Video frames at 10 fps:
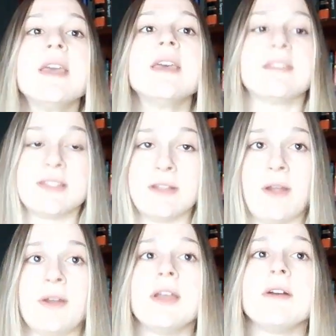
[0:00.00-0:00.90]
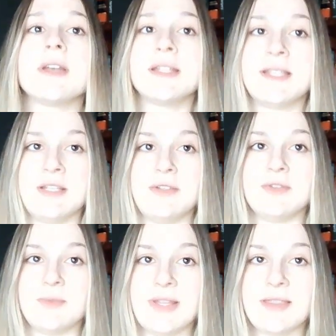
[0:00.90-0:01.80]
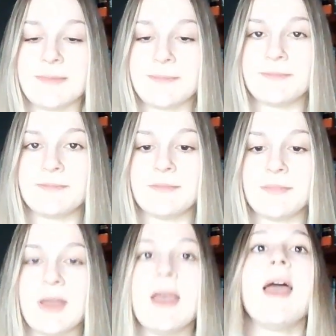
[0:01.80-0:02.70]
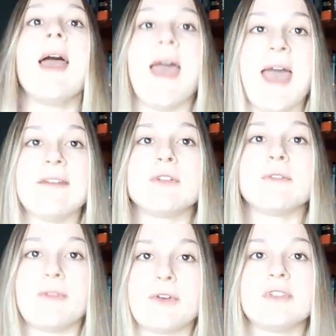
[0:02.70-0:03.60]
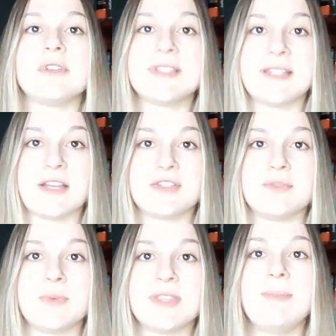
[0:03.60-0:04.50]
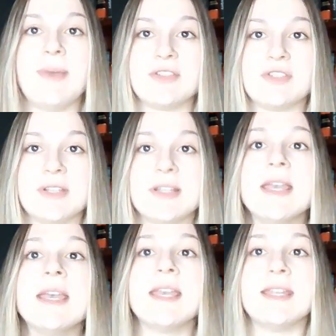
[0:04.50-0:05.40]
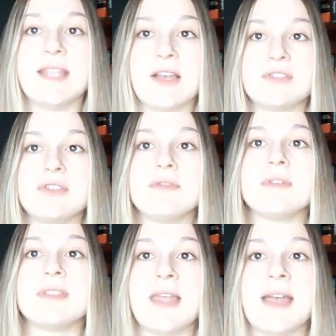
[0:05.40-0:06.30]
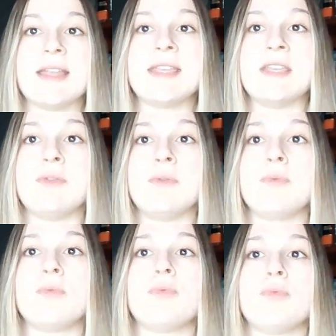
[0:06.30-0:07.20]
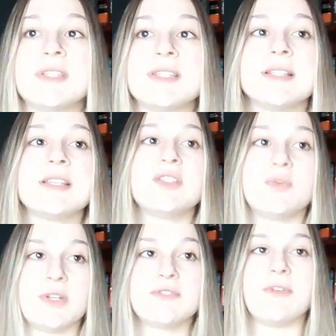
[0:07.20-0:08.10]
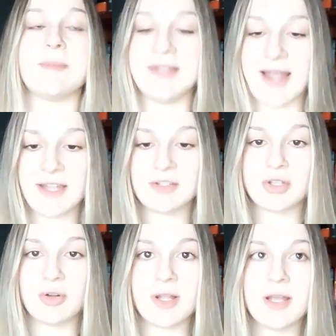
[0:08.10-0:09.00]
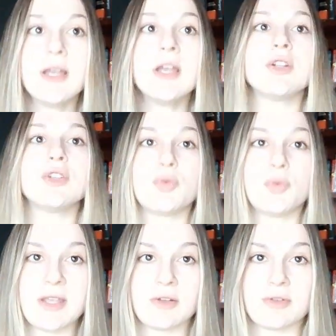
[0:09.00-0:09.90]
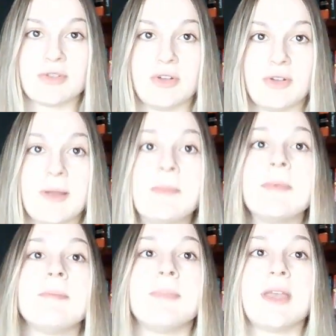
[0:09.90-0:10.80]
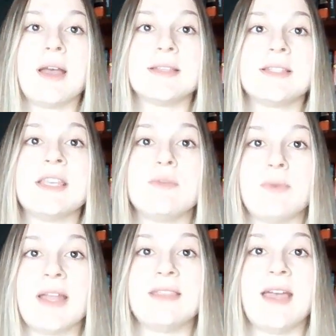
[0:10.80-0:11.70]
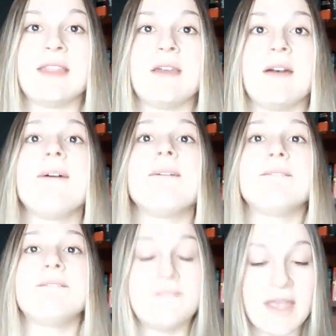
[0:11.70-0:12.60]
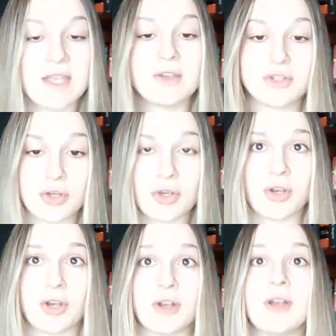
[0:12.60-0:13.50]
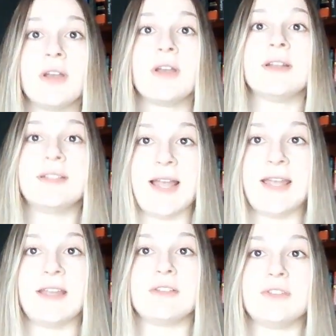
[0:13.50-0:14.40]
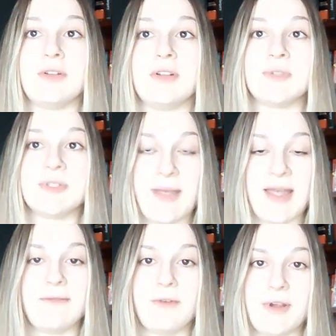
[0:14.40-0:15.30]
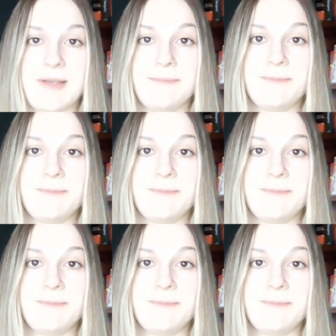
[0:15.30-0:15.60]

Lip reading: The scenario continues with, after further discussion with the patient, he tells you that he recently switched from diet soda to regular soda because he read that the fake sugar diet soda was bad for him.